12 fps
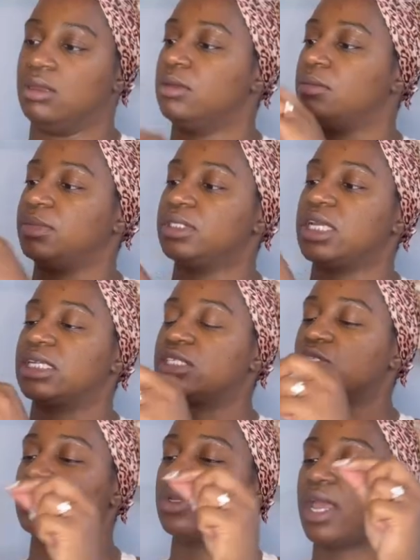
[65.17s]
Let me take
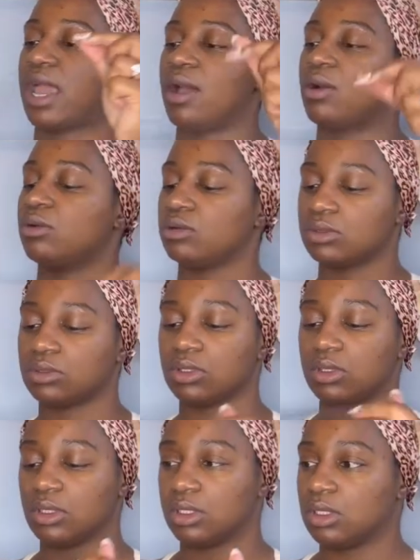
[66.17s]
this one out
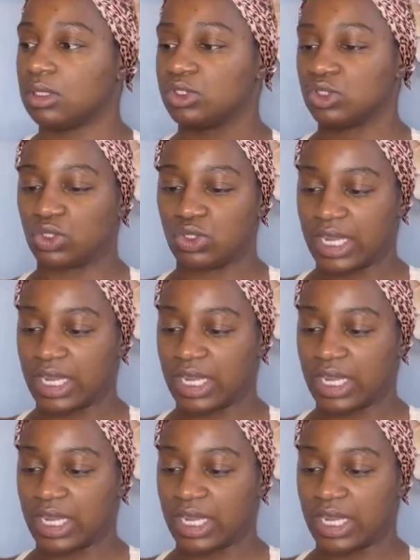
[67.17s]
so you